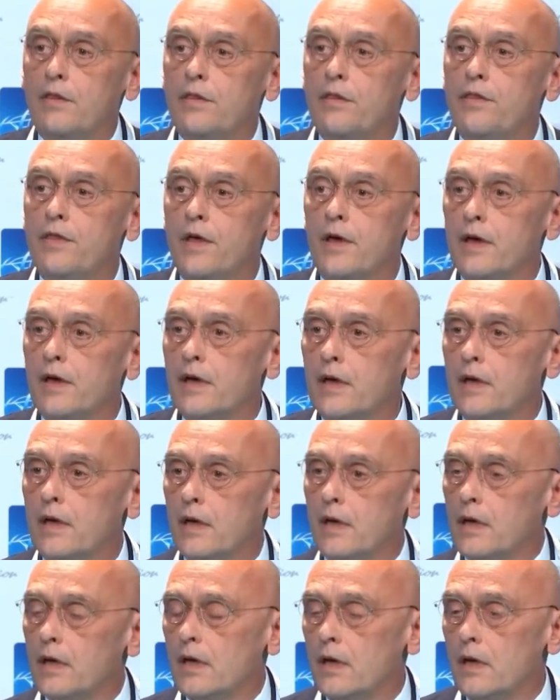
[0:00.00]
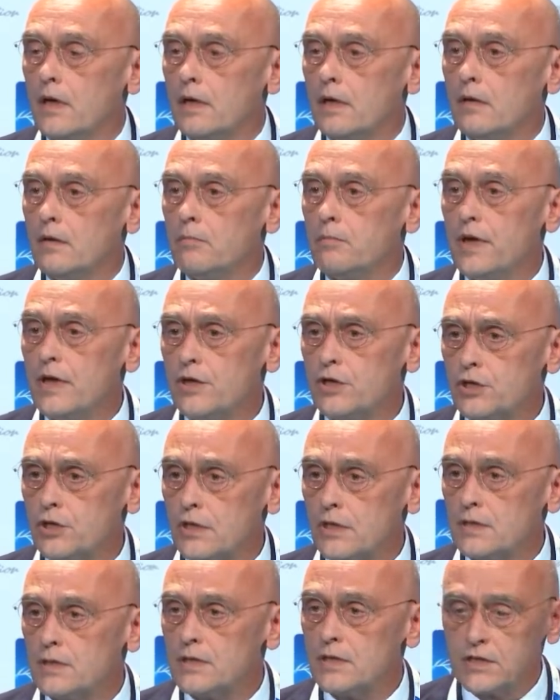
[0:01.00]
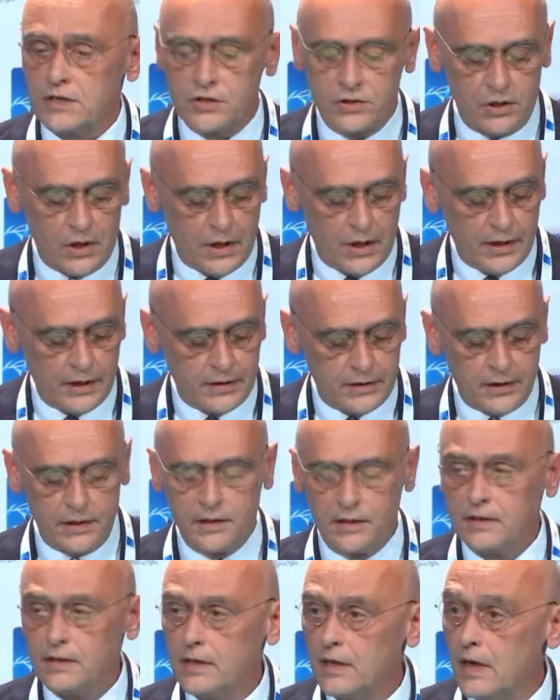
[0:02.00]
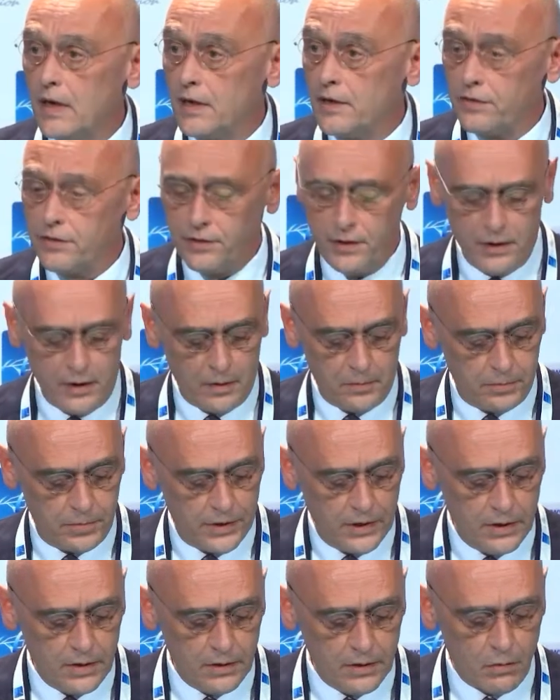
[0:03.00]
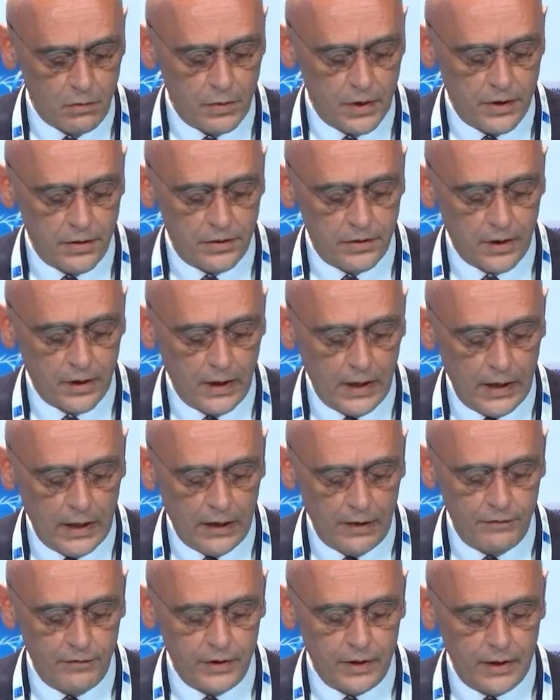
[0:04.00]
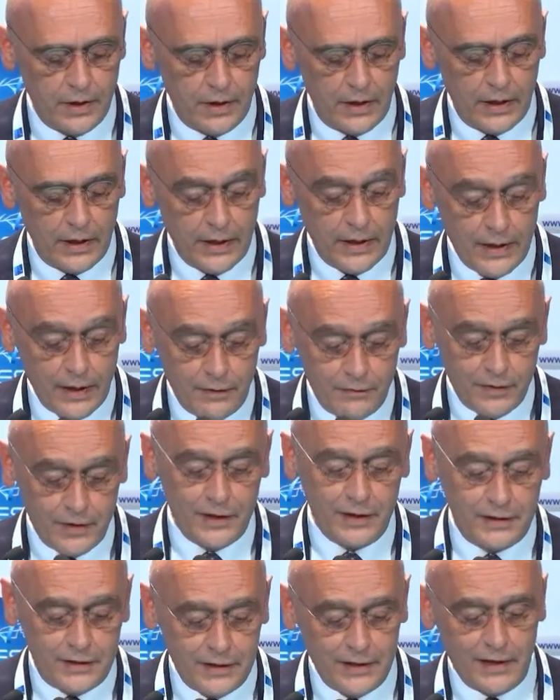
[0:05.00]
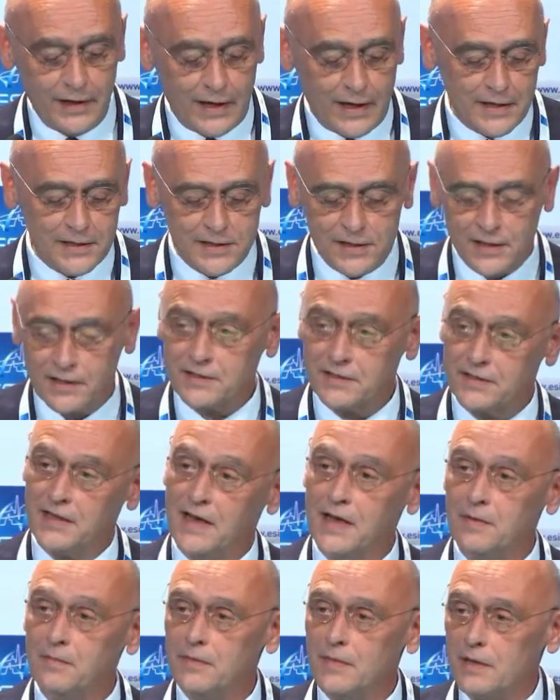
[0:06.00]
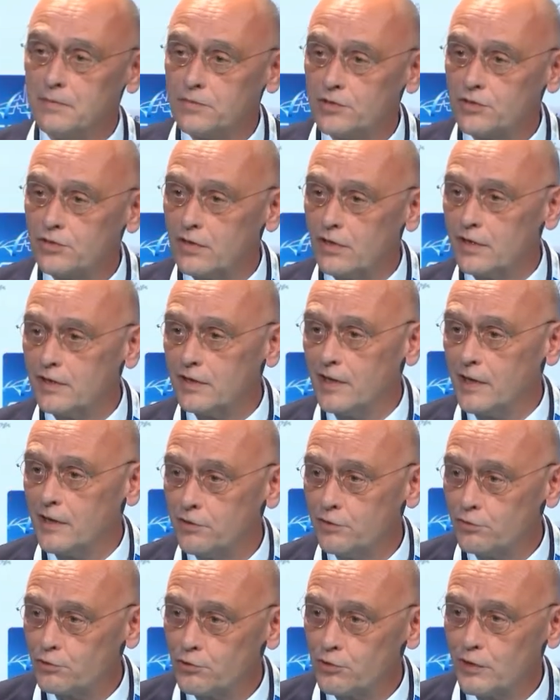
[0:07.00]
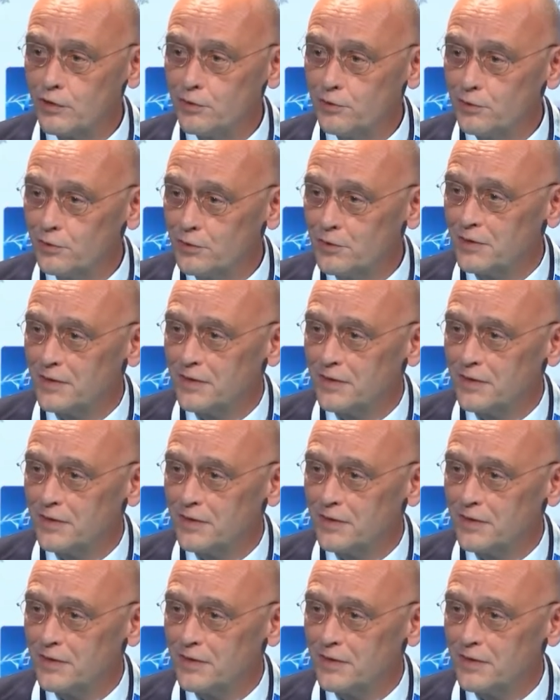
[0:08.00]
The patient started a therapy with levetiracetam. I'm sorry, I usually